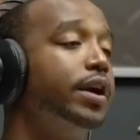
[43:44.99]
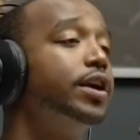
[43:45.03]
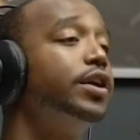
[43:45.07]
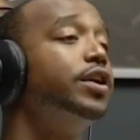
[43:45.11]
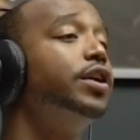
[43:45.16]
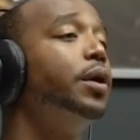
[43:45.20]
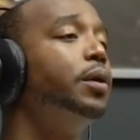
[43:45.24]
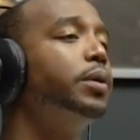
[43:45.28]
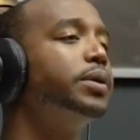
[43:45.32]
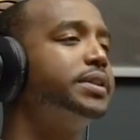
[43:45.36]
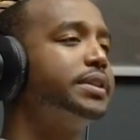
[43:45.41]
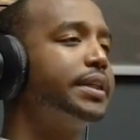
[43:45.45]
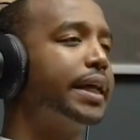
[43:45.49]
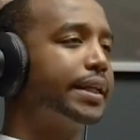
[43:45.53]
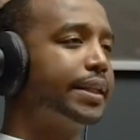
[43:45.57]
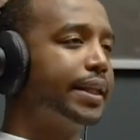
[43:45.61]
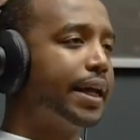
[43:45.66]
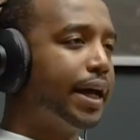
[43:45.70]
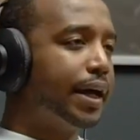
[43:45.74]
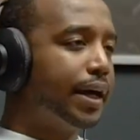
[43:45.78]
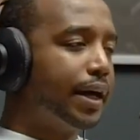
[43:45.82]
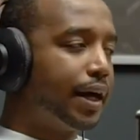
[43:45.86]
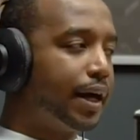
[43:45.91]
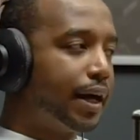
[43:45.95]
You know what's like
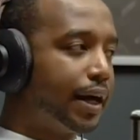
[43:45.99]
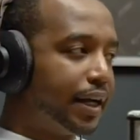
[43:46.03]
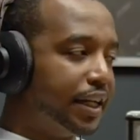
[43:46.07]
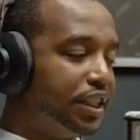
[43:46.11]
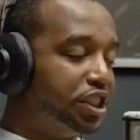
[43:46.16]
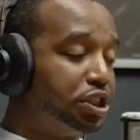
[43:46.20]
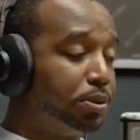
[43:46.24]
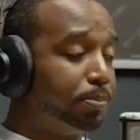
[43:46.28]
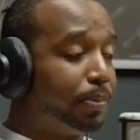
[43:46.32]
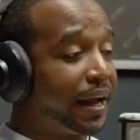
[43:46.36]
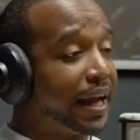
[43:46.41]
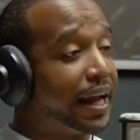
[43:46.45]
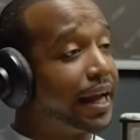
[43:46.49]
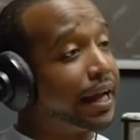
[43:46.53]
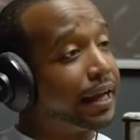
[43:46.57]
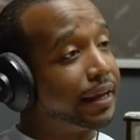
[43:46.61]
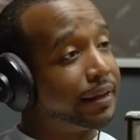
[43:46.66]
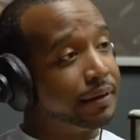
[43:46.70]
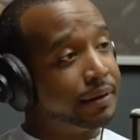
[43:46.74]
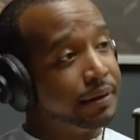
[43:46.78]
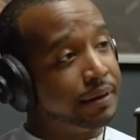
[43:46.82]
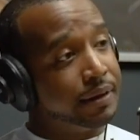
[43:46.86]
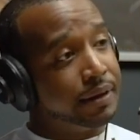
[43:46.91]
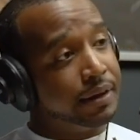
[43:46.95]
that? Uh, in Japan,
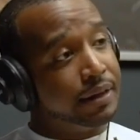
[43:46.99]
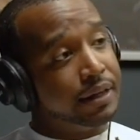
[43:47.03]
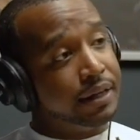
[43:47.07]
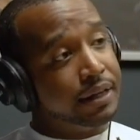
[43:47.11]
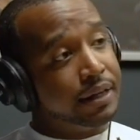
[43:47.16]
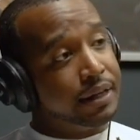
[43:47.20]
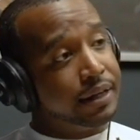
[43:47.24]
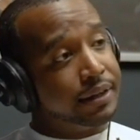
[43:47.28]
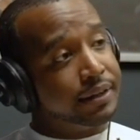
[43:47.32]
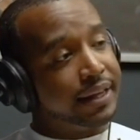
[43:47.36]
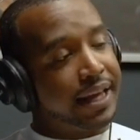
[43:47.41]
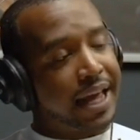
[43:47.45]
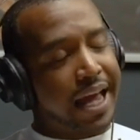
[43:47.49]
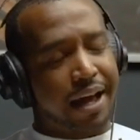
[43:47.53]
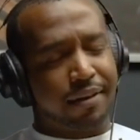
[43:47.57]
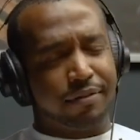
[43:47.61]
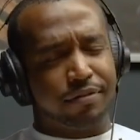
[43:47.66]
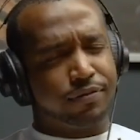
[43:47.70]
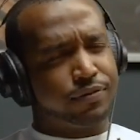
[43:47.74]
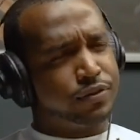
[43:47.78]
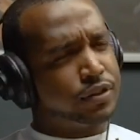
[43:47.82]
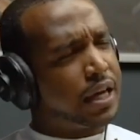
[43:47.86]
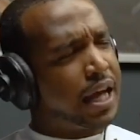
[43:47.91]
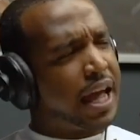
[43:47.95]
they
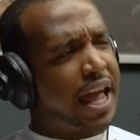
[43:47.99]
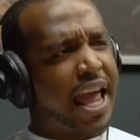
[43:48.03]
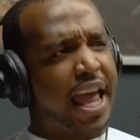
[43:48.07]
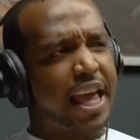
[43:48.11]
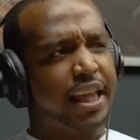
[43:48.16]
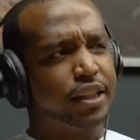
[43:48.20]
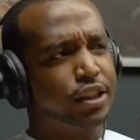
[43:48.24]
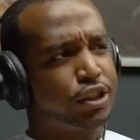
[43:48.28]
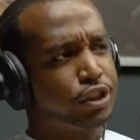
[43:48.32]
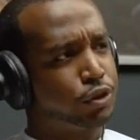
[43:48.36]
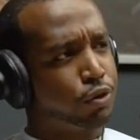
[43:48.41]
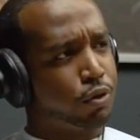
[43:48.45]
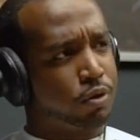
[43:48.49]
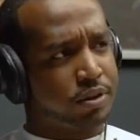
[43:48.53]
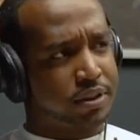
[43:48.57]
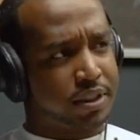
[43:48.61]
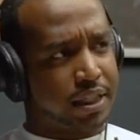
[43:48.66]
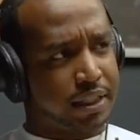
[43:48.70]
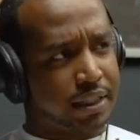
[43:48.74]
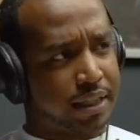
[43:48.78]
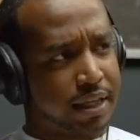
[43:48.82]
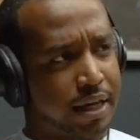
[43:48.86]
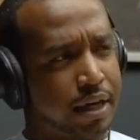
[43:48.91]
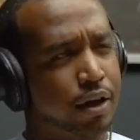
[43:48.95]
have a hell of stores
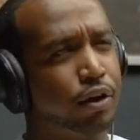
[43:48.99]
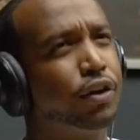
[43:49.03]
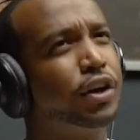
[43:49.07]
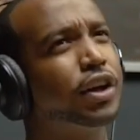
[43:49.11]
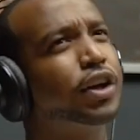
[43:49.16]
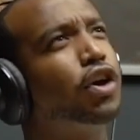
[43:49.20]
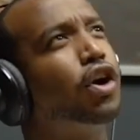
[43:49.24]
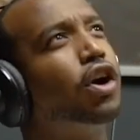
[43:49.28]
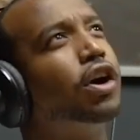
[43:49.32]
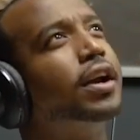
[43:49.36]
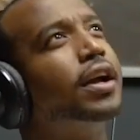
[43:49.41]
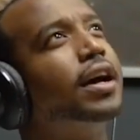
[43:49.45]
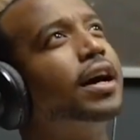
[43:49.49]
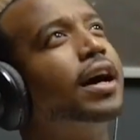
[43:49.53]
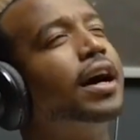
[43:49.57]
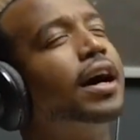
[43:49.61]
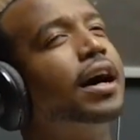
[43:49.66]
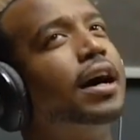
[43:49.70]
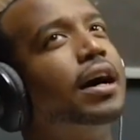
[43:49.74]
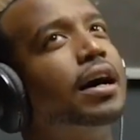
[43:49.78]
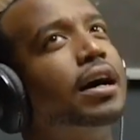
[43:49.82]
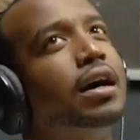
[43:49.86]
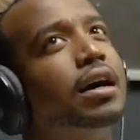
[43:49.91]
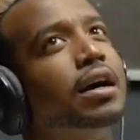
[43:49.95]
like that. Really? They're called
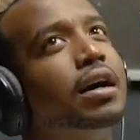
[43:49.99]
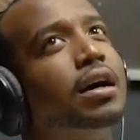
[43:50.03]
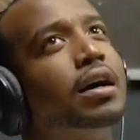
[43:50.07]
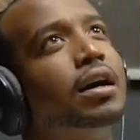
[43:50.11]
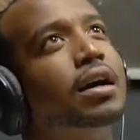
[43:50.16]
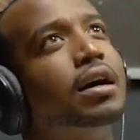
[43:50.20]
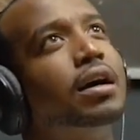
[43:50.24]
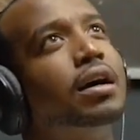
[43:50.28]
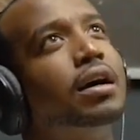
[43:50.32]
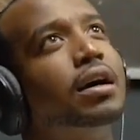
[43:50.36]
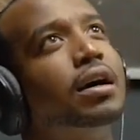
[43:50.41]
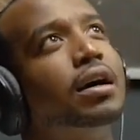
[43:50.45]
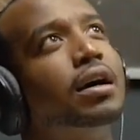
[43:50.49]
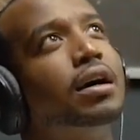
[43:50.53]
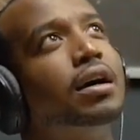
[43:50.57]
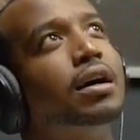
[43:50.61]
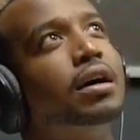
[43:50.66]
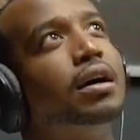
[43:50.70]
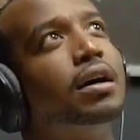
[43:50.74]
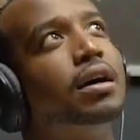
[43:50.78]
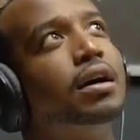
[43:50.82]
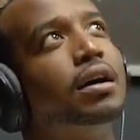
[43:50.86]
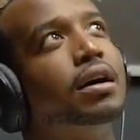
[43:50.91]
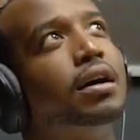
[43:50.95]
uh,
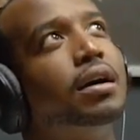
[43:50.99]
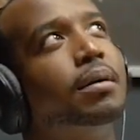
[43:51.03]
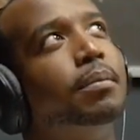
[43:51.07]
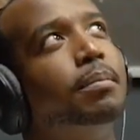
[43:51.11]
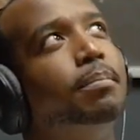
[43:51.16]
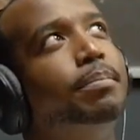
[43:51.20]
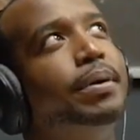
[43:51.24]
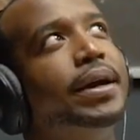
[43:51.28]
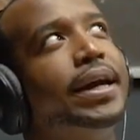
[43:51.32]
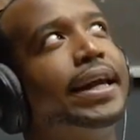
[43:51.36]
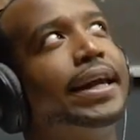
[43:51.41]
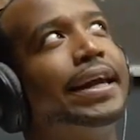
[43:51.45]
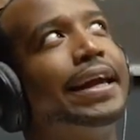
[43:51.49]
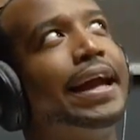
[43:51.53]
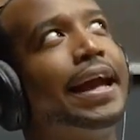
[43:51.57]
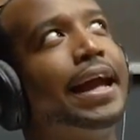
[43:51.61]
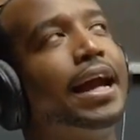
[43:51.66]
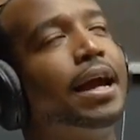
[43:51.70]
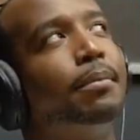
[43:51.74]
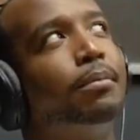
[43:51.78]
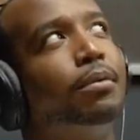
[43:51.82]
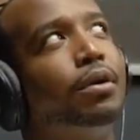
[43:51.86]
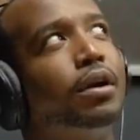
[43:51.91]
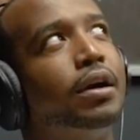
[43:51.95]
Big
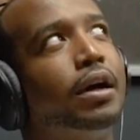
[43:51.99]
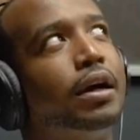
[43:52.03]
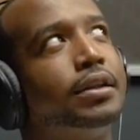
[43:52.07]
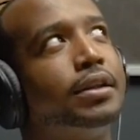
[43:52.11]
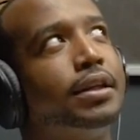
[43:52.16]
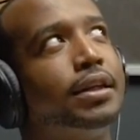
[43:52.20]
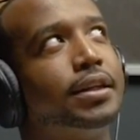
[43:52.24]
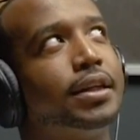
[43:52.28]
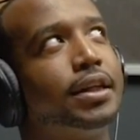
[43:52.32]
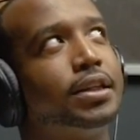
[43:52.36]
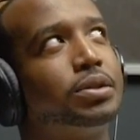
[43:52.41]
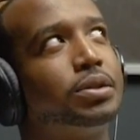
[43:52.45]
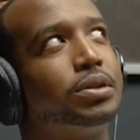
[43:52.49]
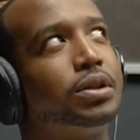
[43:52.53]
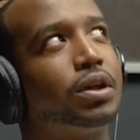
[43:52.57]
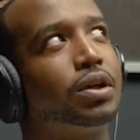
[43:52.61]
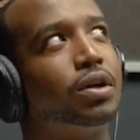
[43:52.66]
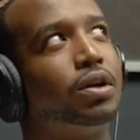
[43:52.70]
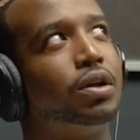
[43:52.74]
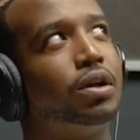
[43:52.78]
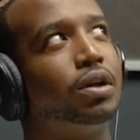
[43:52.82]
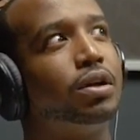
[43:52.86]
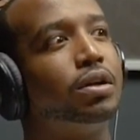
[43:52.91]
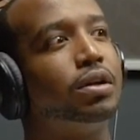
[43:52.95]
Camera. I think that's what they're
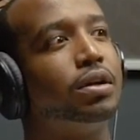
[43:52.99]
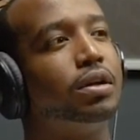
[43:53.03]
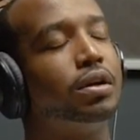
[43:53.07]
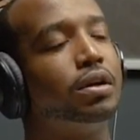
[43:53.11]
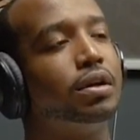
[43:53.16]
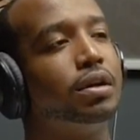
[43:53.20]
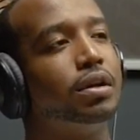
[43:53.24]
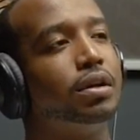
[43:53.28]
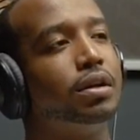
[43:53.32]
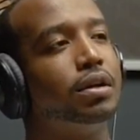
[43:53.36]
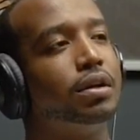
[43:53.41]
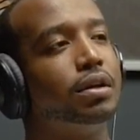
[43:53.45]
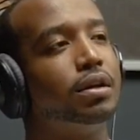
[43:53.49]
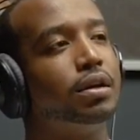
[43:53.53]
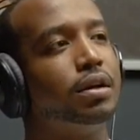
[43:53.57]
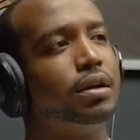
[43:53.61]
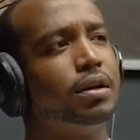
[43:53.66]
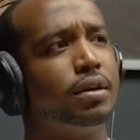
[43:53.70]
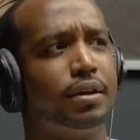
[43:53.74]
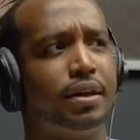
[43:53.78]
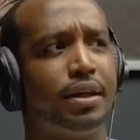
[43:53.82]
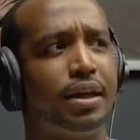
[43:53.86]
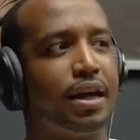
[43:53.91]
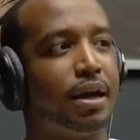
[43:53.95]
called. Big Camera.
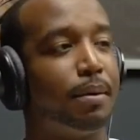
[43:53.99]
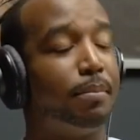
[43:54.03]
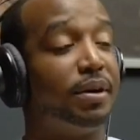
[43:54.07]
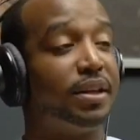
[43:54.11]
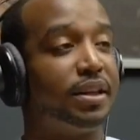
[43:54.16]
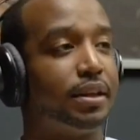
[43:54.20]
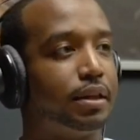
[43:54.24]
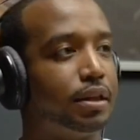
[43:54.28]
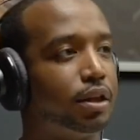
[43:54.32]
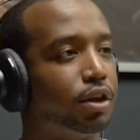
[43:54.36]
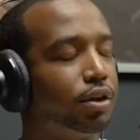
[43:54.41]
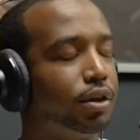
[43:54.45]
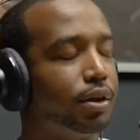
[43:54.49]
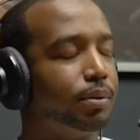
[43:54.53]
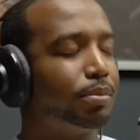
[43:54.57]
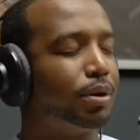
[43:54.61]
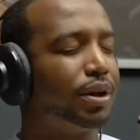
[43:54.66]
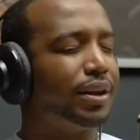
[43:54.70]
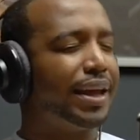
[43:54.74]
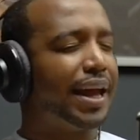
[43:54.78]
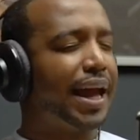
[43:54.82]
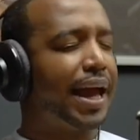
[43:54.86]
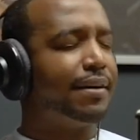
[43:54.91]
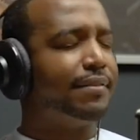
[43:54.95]
Yeah, but literally, bro,
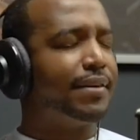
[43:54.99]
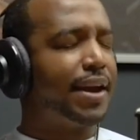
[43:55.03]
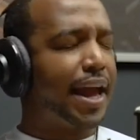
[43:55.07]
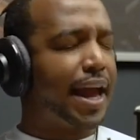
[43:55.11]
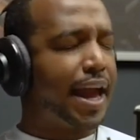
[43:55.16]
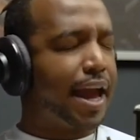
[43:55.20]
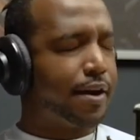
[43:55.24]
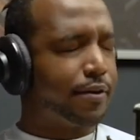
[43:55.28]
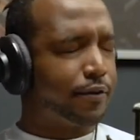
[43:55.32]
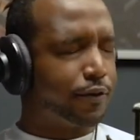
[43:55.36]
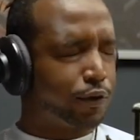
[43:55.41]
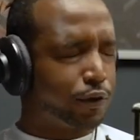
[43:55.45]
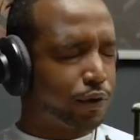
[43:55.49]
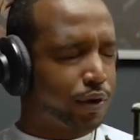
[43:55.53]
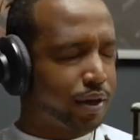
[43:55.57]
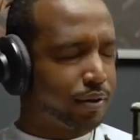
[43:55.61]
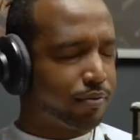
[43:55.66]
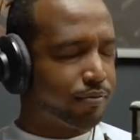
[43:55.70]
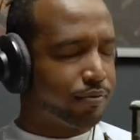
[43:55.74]
they have every bro.